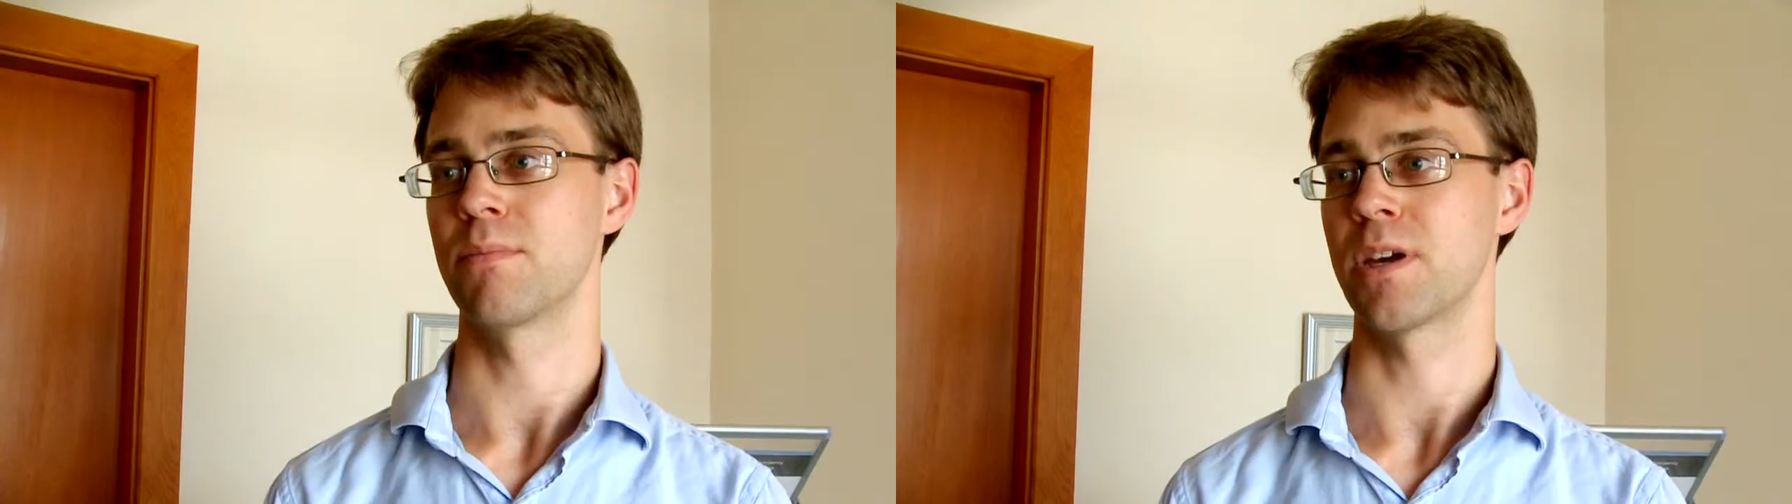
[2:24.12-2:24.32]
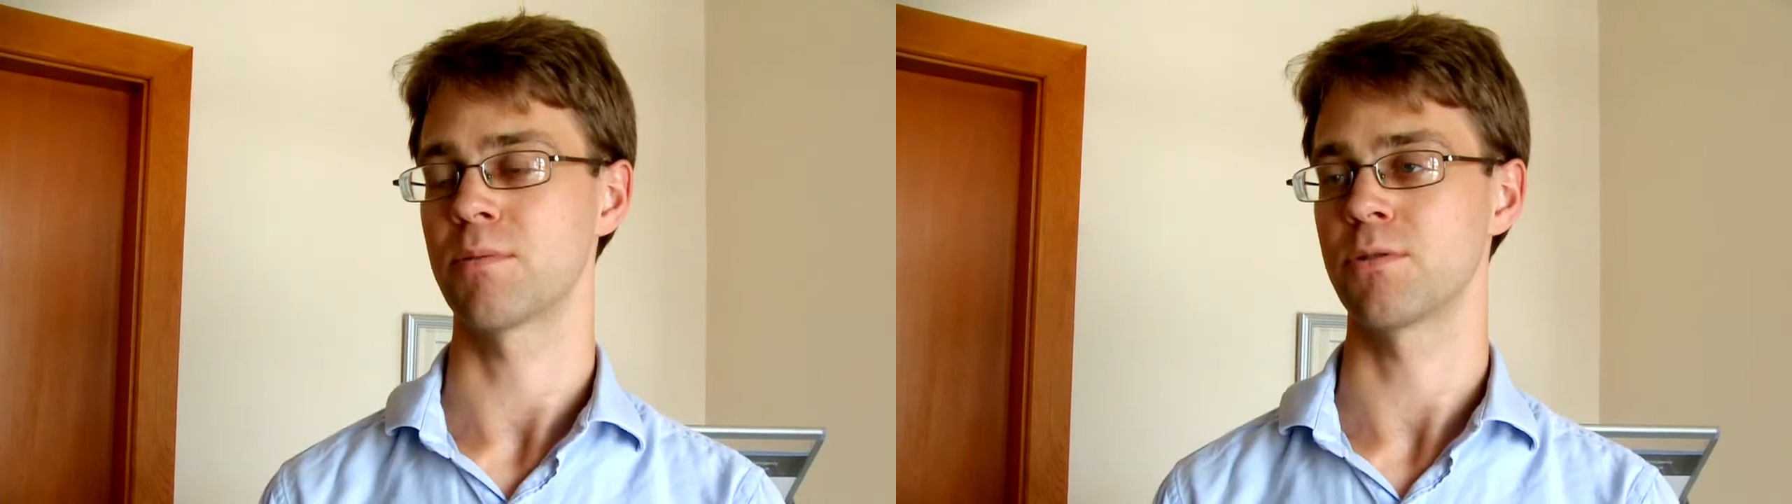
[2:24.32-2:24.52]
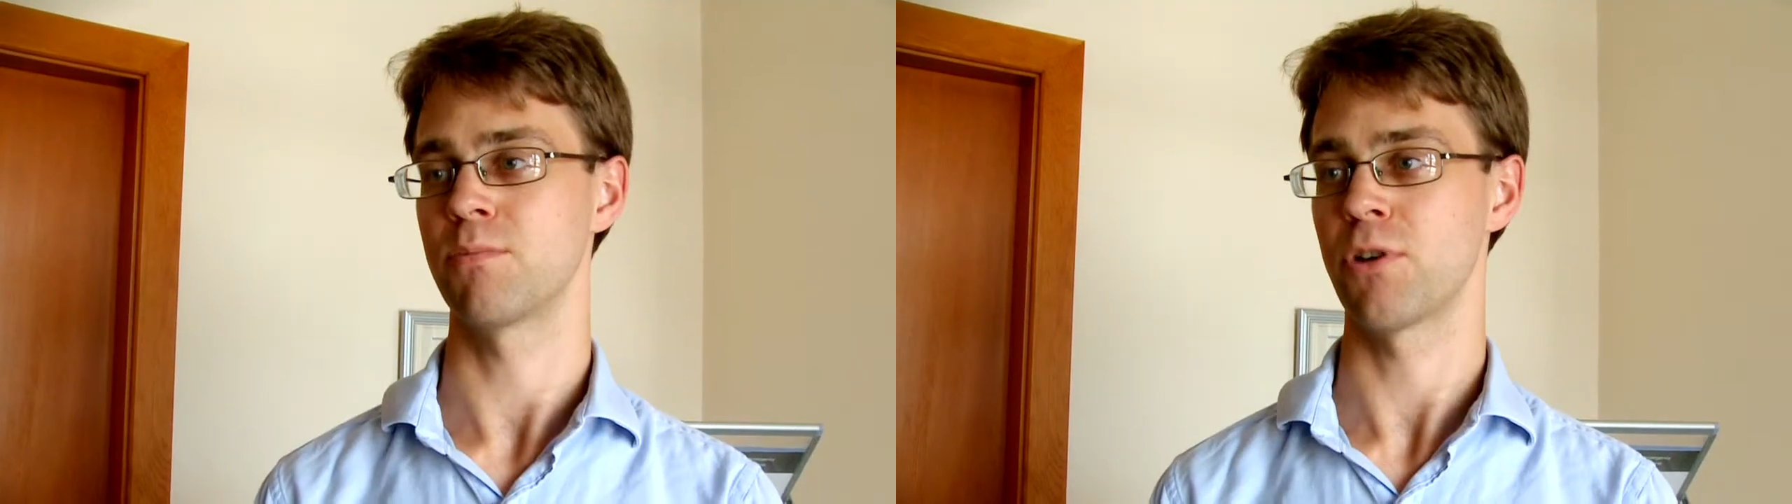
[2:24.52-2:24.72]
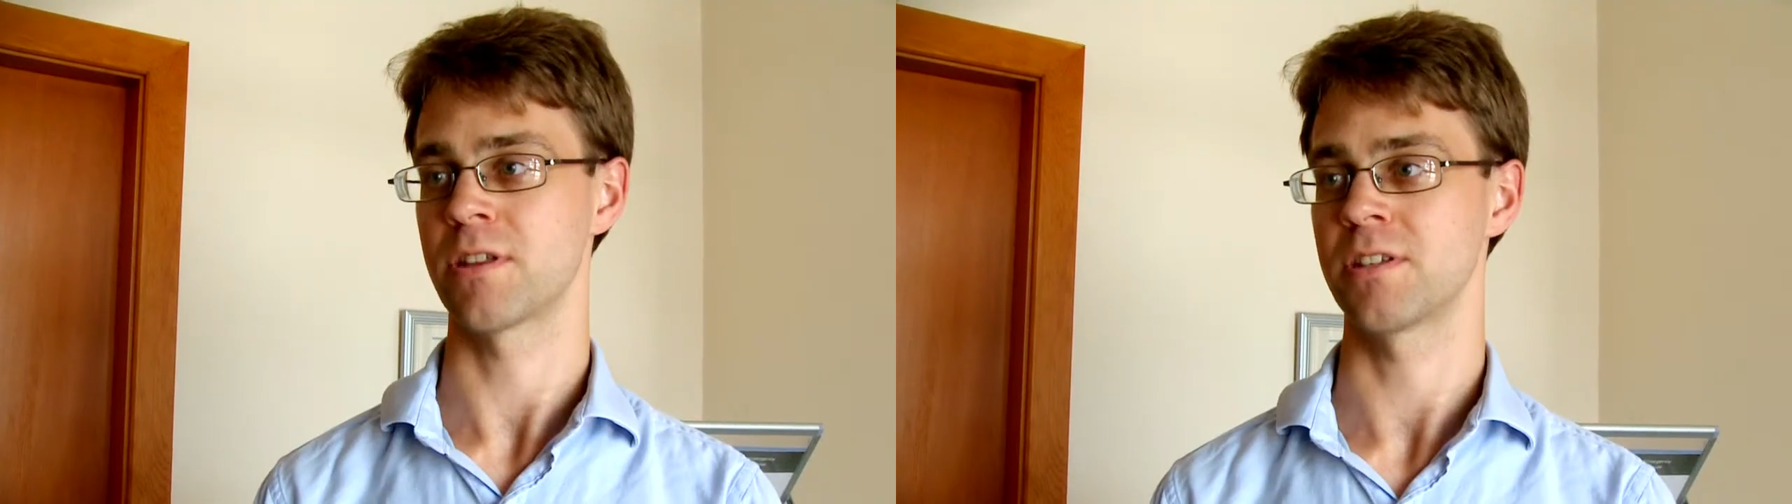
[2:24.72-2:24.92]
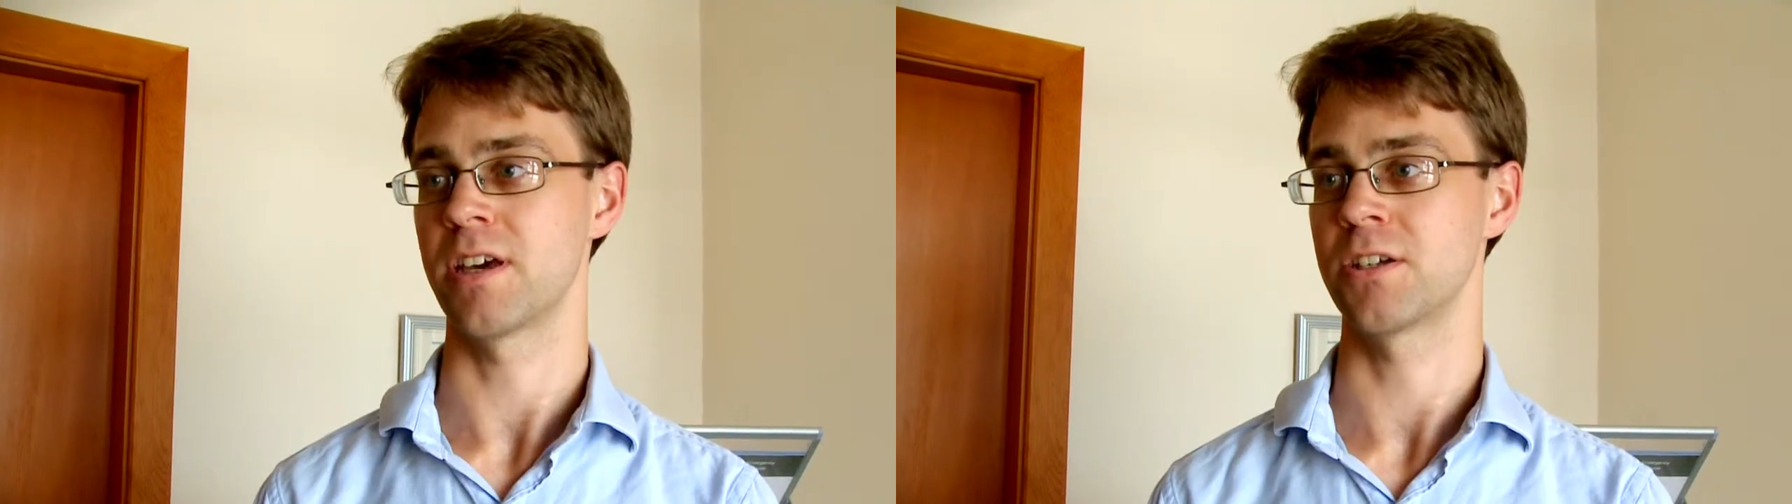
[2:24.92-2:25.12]
mix between
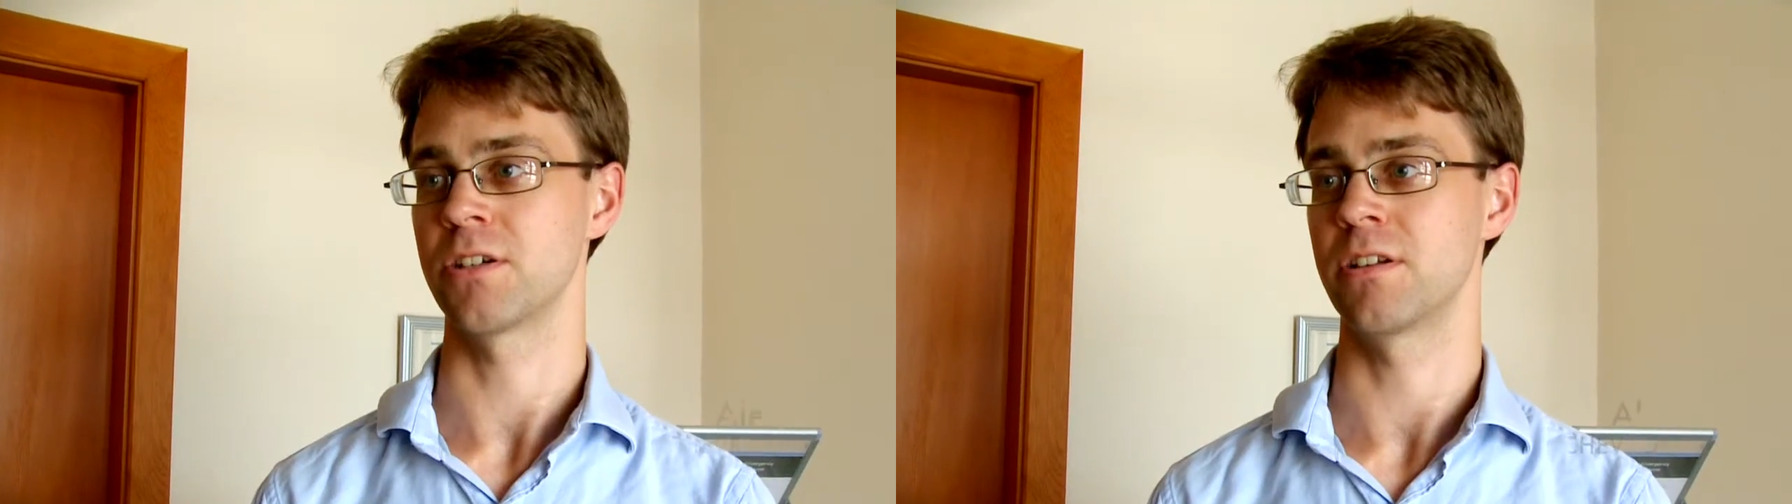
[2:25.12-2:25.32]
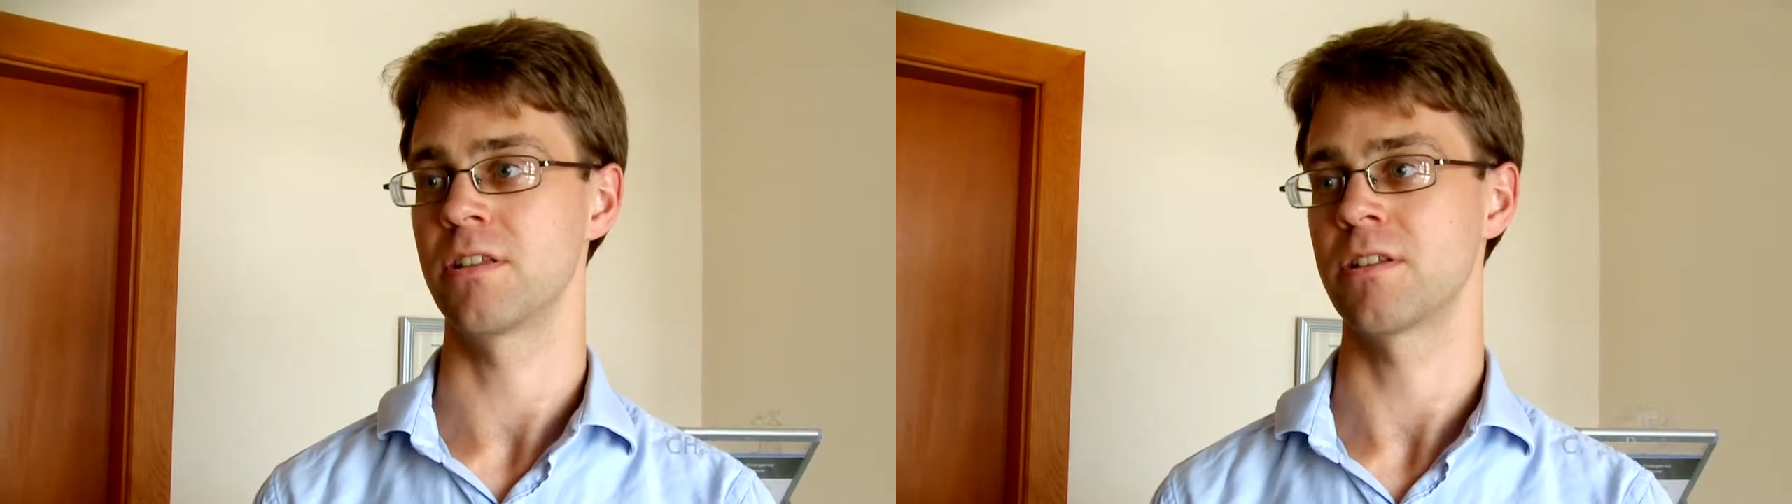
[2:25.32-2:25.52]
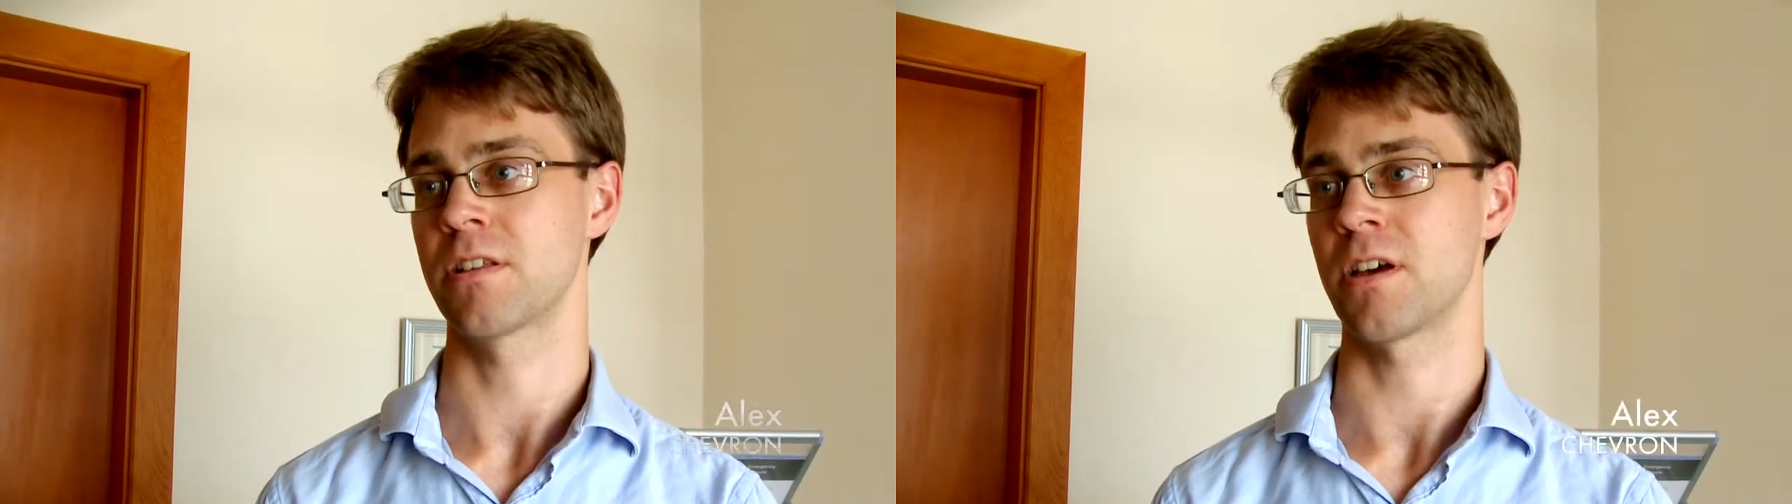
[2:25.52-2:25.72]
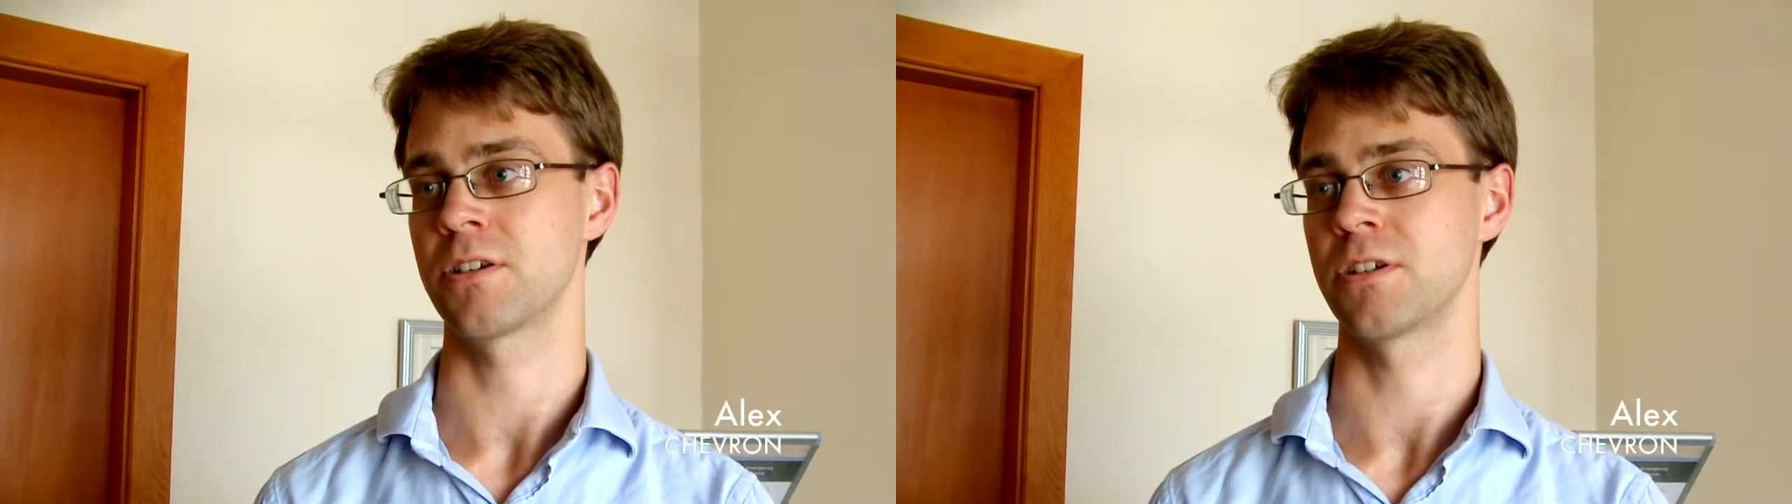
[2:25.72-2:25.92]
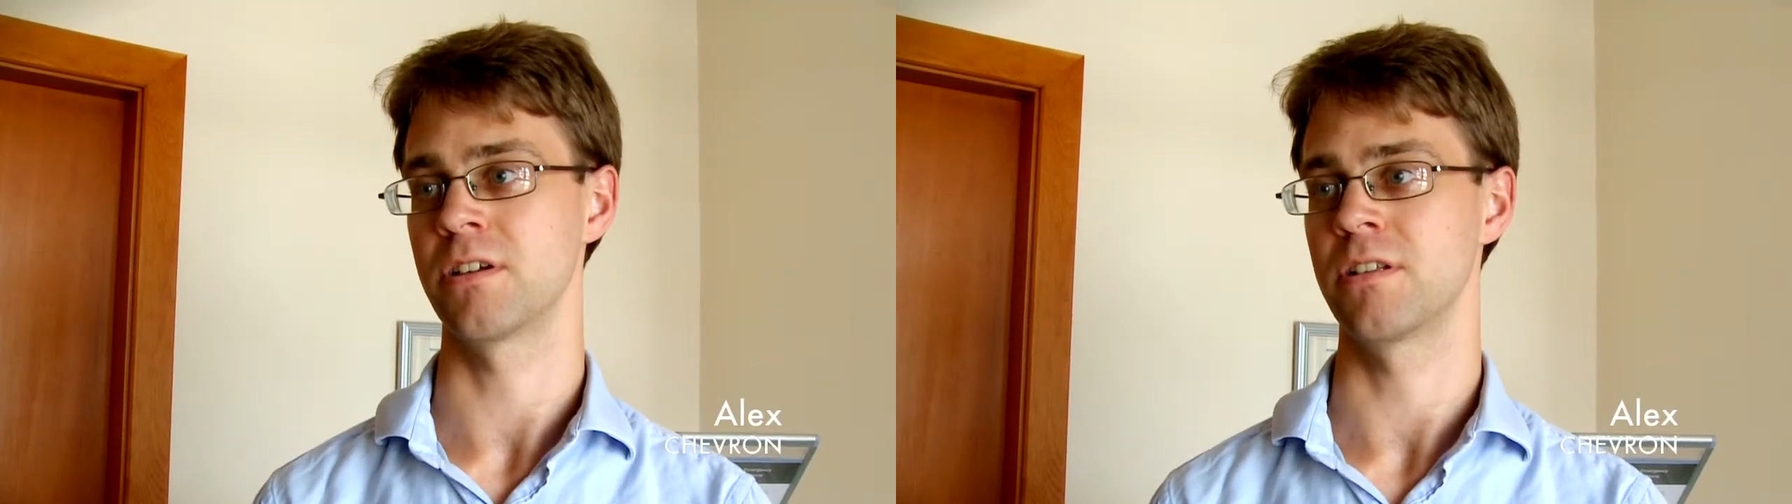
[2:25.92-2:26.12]
presentations,
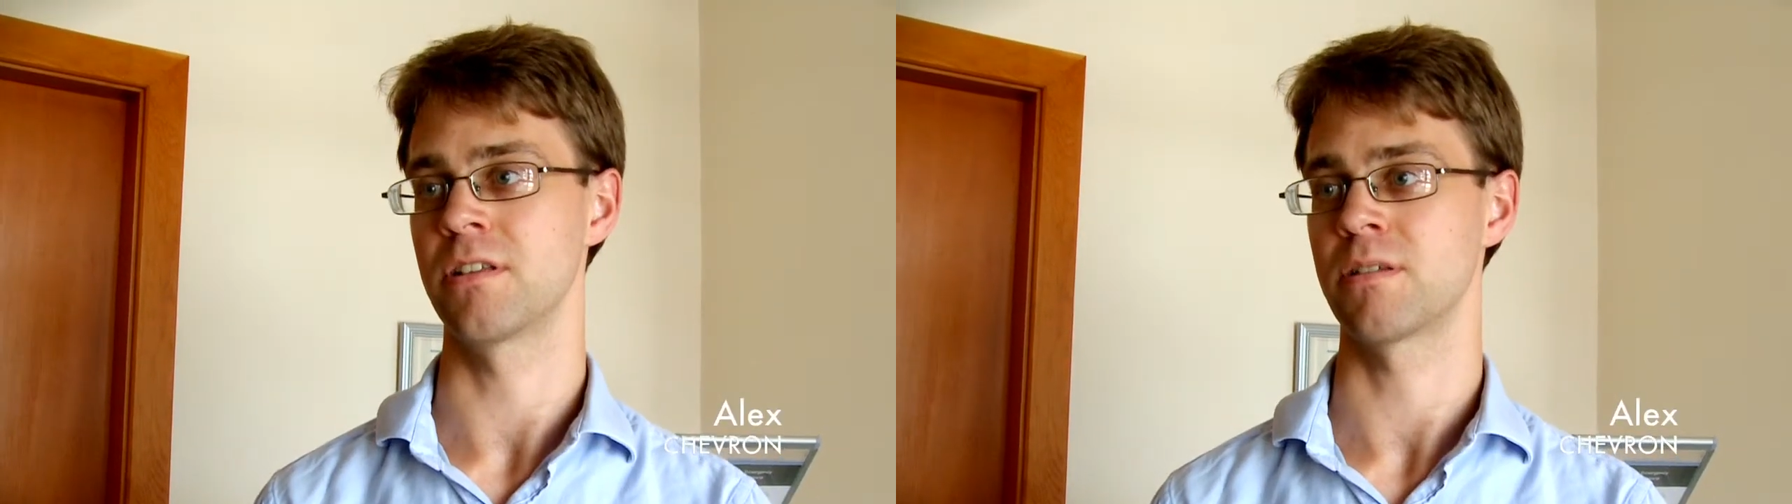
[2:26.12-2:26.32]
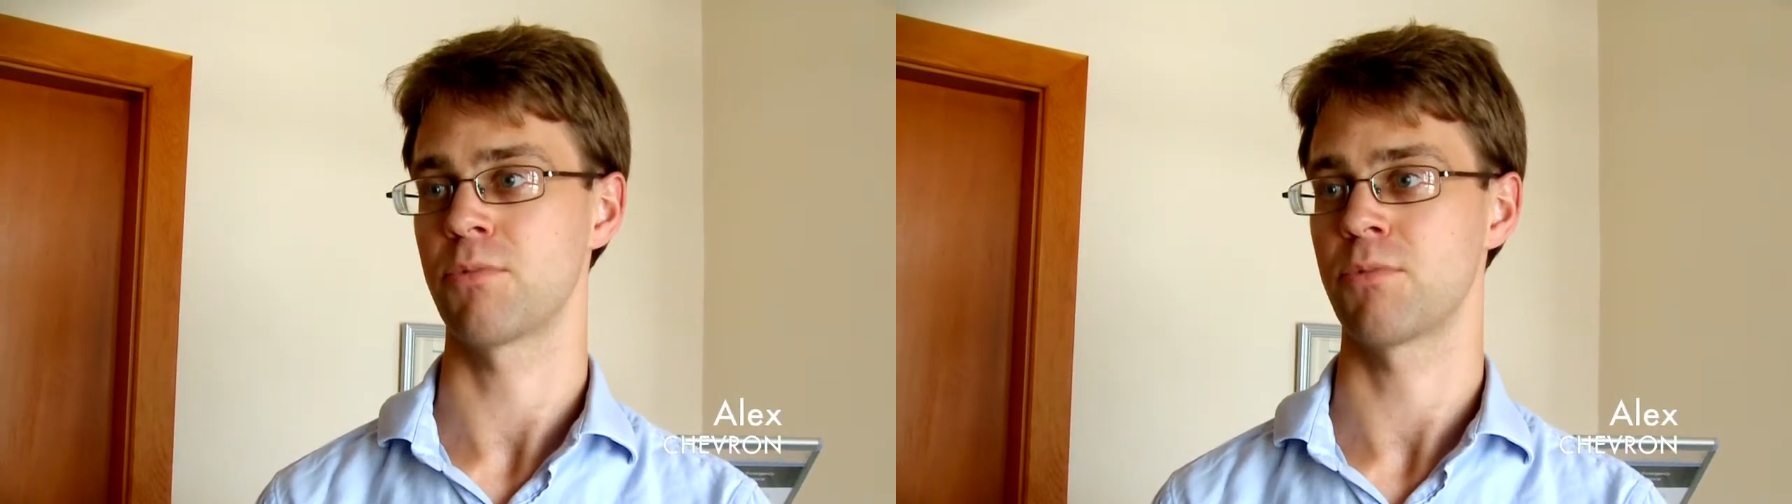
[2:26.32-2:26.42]
discussions,